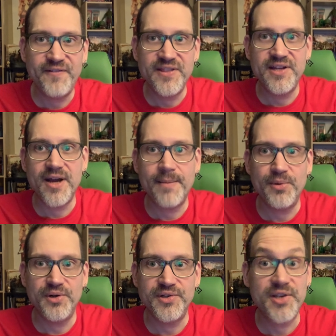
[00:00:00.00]
in the
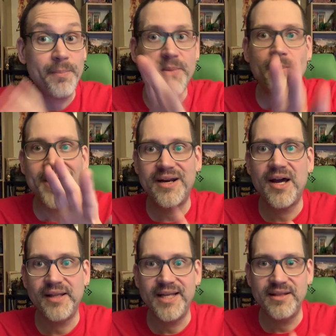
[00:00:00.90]
number, some people might
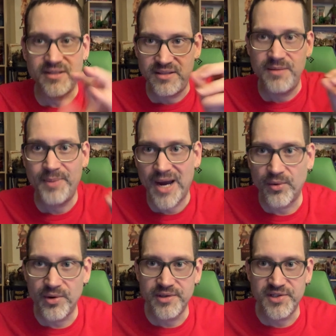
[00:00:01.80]
not like this
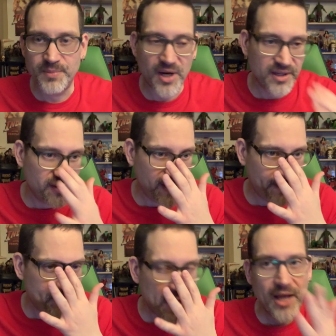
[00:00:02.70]
depowered Spawn thing.